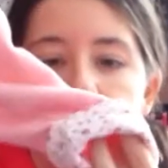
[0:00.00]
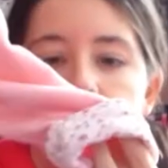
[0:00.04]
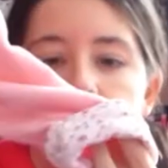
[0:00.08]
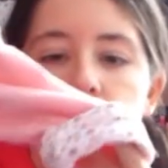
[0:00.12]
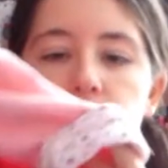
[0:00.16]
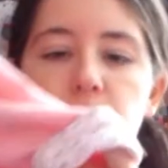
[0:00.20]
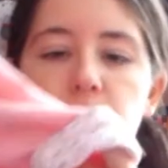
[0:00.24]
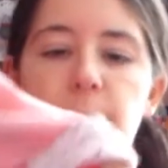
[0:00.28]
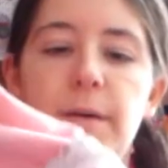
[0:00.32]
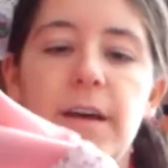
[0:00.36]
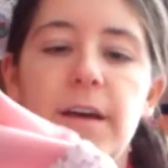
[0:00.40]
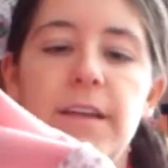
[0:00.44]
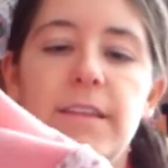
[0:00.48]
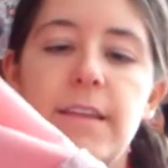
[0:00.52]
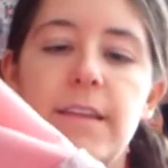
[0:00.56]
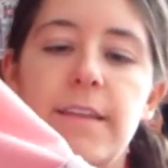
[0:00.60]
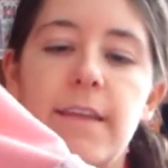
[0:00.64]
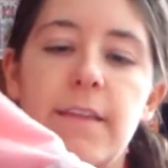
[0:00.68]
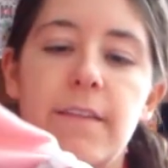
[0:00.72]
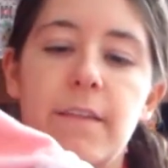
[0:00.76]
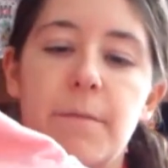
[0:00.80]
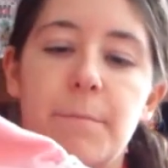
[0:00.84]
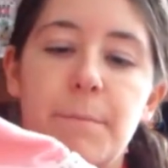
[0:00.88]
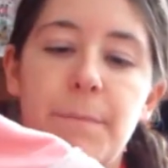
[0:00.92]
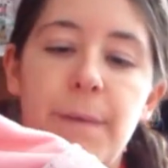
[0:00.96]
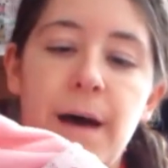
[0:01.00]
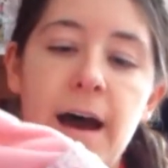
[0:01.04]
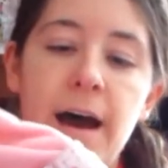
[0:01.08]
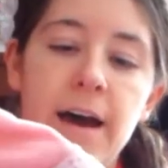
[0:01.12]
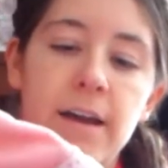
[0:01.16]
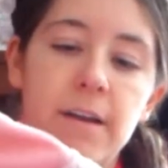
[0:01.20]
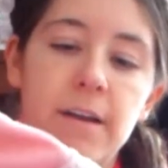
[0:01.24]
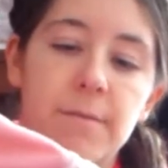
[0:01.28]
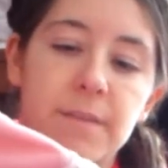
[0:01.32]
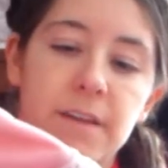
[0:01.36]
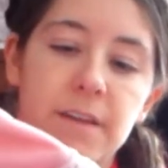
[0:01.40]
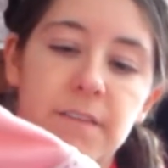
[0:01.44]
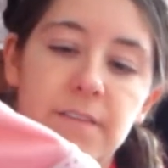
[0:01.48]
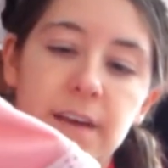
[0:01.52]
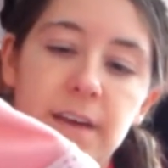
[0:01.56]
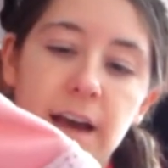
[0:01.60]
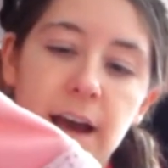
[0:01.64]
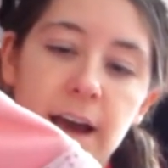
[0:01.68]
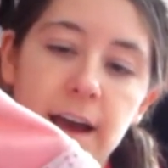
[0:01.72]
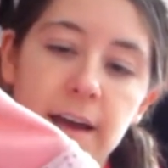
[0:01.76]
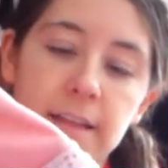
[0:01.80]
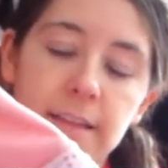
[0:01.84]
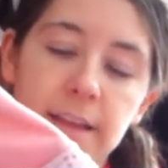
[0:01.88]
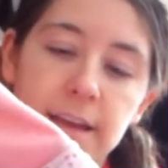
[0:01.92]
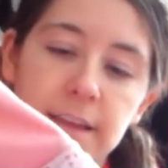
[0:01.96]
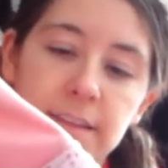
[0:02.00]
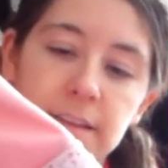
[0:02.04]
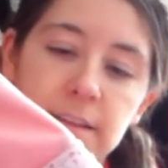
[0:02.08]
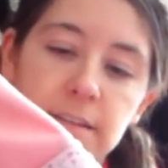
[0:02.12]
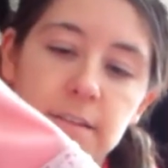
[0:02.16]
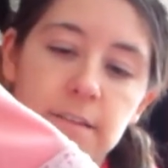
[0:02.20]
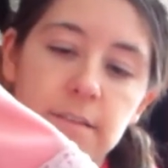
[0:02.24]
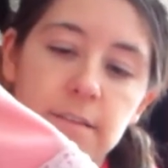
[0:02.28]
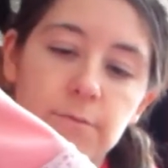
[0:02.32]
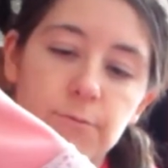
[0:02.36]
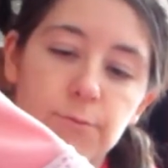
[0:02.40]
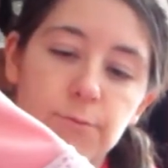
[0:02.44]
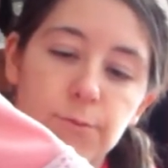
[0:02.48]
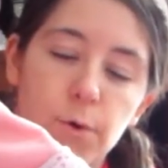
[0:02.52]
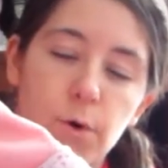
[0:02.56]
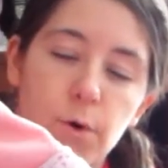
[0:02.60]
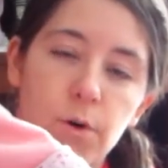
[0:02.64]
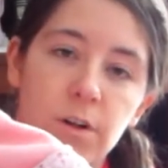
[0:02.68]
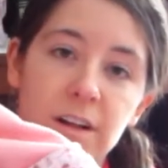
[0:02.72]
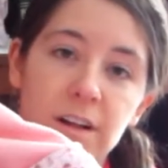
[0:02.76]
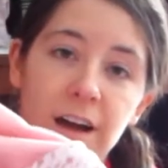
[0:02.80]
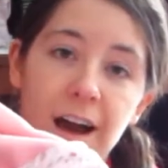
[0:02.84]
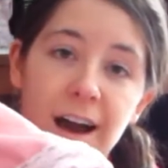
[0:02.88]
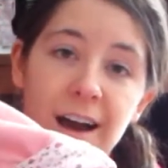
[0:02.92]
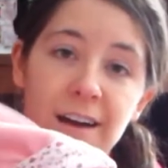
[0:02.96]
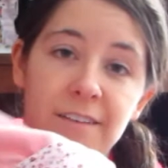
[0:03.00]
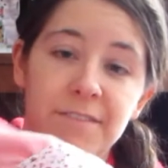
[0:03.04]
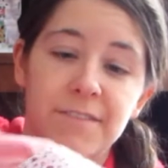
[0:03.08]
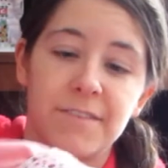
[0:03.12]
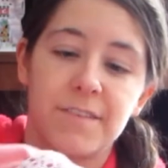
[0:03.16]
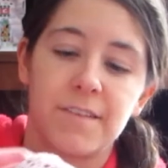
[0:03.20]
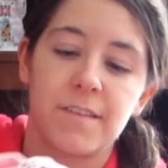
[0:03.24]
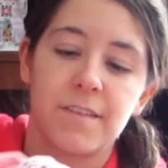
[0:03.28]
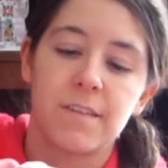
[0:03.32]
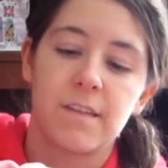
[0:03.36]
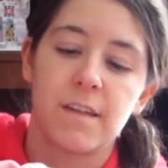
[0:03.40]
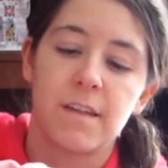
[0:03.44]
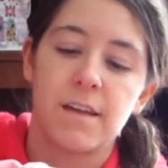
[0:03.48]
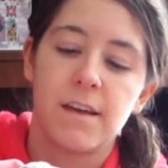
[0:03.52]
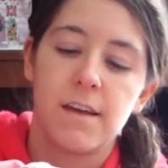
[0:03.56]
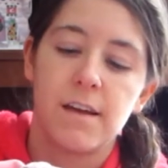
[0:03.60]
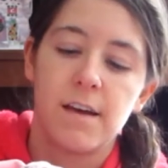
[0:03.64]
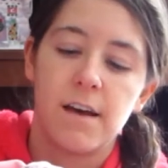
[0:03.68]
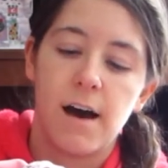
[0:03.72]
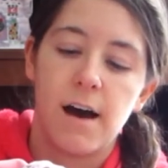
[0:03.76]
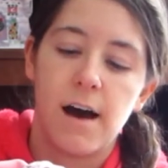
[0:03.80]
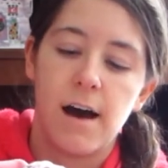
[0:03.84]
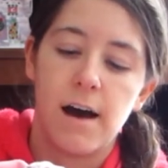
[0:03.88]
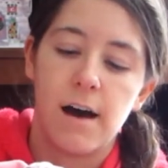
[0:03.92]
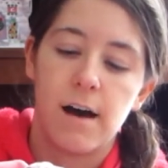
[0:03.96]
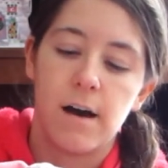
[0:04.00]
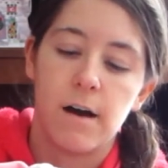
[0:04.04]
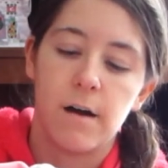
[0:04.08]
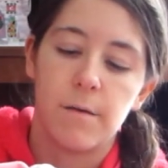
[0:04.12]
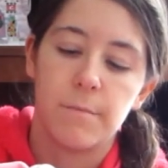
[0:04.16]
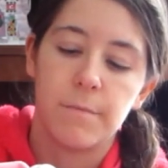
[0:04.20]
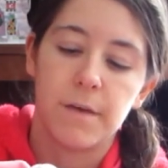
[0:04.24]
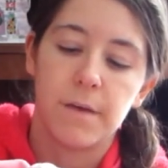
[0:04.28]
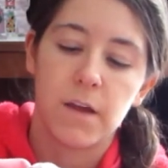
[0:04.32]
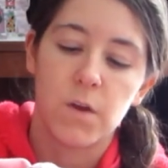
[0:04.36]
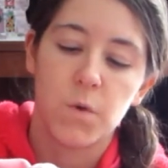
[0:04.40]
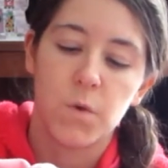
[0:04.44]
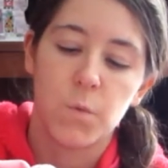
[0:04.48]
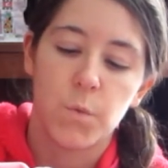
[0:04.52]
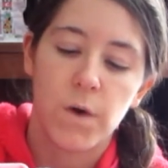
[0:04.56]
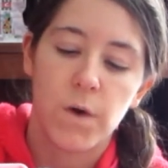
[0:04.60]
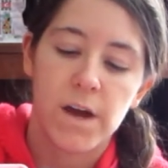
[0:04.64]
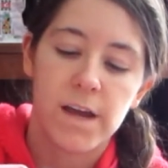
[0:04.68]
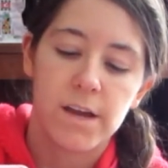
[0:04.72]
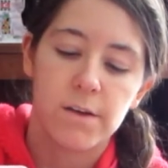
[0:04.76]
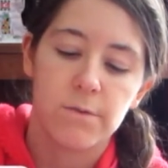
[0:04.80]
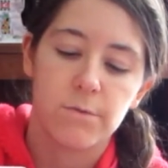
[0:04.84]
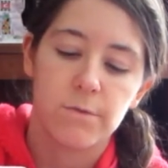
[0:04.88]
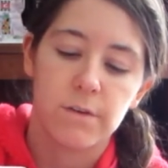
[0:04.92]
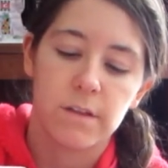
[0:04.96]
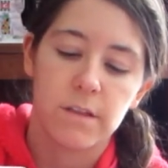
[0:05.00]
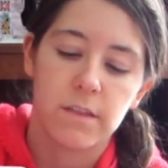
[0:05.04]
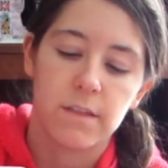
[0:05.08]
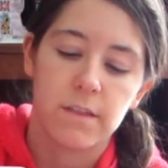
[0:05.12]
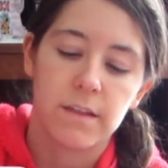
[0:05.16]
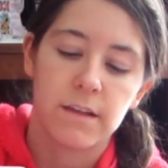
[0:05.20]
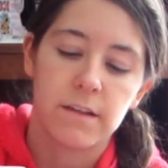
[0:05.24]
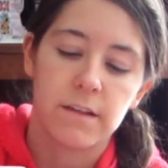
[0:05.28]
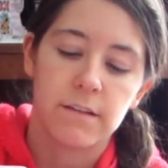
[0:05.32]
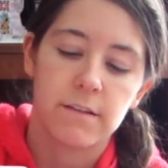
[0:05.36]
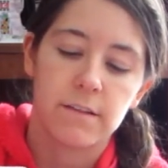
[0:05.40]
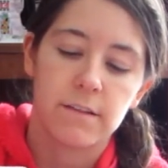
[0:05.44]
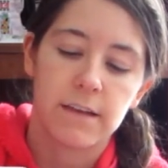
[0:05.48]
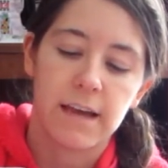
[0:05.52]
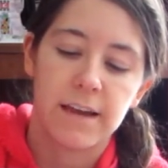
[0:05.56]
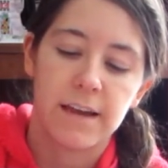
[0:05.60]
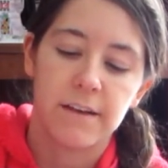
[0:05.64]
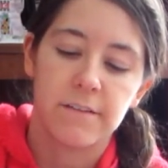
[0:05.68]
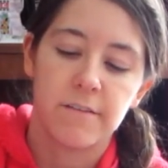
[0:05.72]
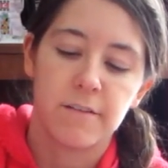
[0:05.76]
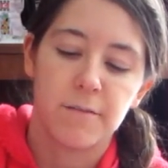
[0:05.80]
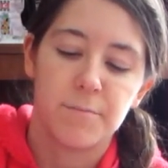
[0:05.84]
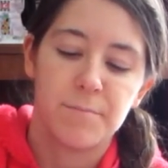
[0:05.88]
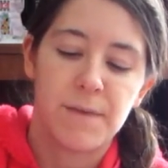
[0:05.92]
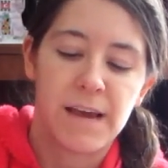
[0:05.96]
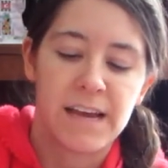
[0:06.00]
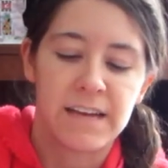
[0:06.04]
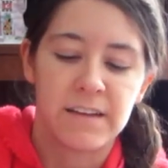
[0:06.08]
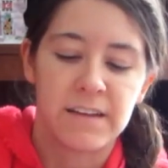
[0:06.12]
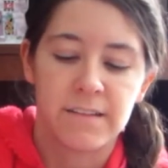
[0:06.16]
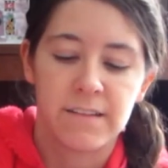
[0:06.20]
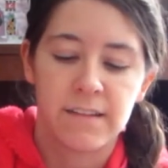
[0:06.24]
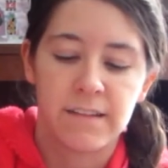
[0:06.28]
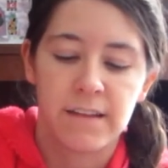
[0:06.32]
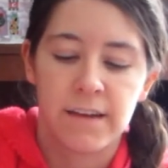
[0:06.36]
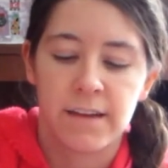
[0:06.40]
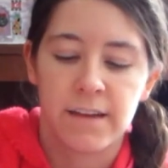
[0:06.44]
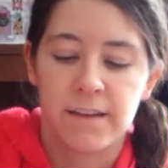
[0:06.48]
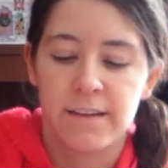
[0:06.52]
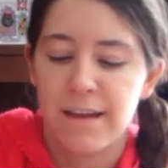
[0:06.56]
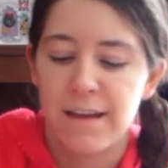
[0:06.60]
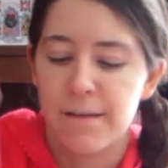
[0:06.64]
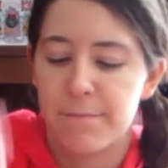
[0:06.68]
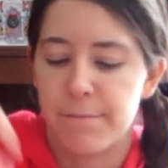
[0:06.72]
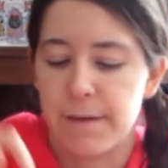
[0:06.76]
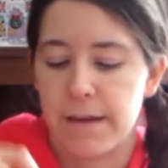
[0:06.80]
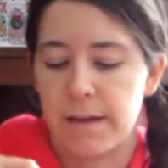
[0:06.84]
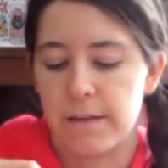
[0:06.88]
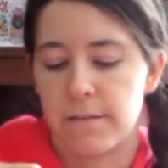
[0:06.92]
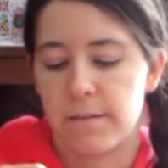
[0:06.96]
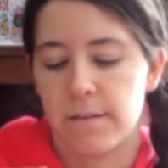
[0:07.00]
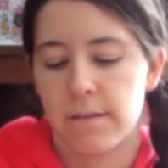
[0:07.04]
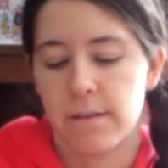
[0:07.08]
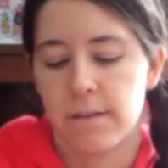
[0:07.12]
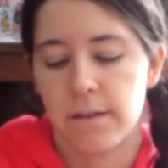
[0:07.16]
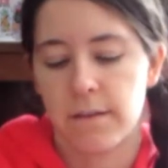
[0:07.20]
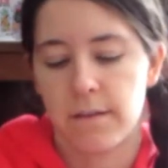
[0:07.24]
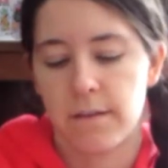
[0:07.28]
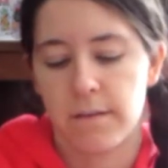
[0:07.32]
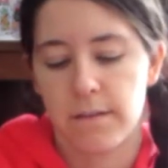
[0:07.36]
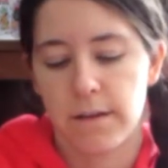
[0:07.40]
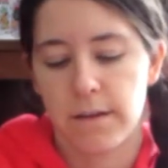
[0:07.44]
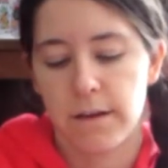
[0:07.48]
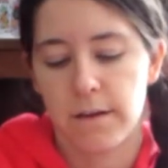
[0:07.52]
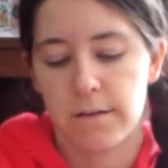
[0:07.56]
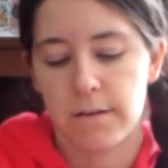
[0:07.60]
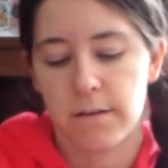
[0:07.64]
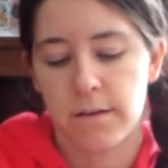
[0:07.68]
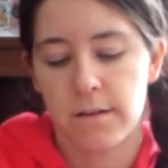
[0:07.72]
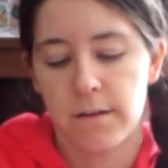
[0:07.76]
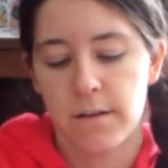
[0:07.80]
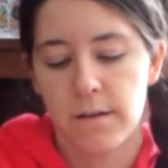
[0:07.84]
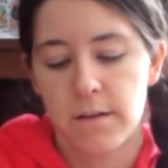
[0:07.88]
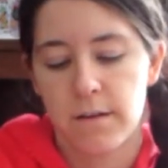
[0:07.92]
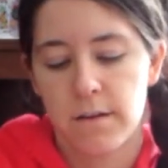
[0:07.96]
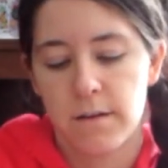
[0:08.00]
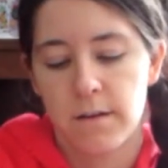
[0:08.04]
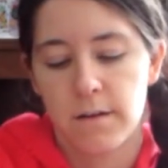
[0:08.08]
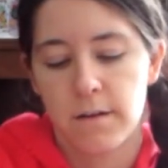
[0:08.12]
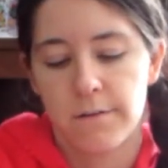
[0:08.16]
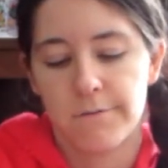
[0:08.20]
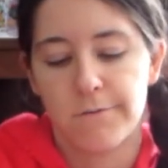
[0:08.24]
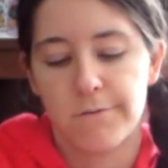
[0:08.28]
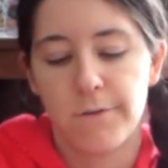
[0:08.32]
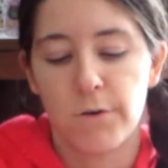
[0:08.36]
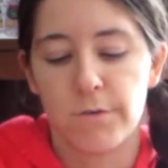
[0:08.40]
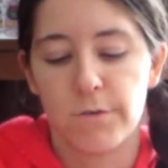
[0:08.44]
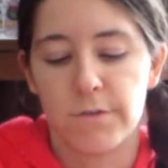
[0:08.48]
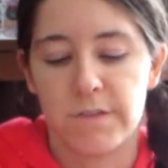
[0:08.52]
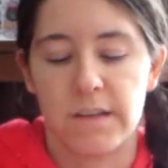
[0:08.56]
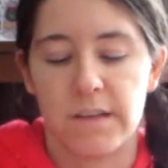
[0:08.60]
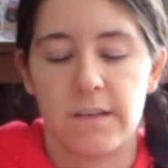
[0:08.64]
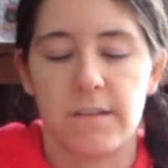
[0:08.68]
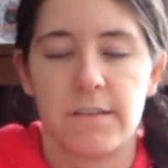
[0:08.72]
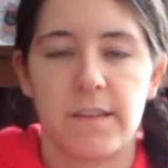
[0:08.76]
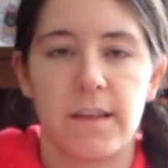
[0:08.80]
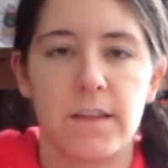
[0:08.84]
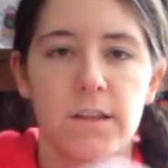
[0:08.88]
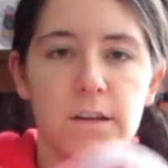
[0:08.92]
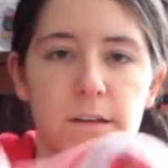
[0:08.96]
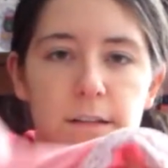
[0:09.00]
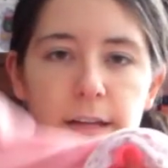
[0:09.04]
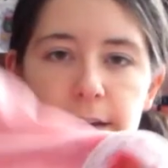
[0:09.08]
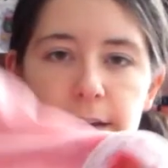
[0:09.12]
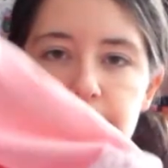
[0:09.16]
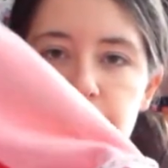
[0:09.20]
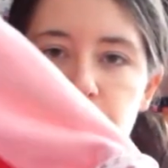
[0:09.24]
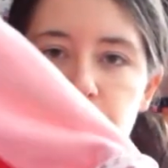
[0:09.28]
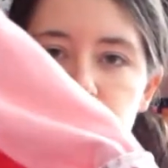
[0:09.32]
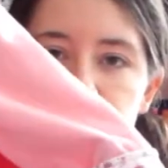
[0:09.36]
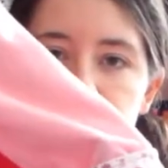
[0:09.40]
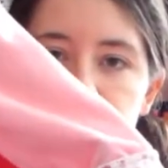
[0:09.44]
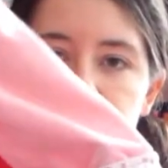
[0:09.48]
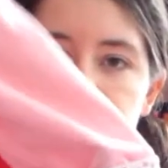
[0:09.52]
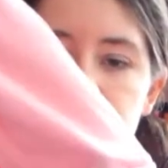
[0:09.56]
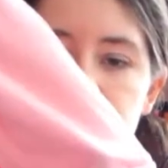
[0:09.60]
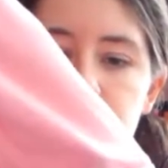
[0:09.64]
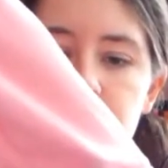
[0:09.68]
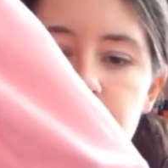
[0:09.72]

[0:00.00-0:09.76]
Um, and then on the bottom they've got like these roll cuffs um, in white with these kind of a paisley, not paisley, like roses. They look like roses,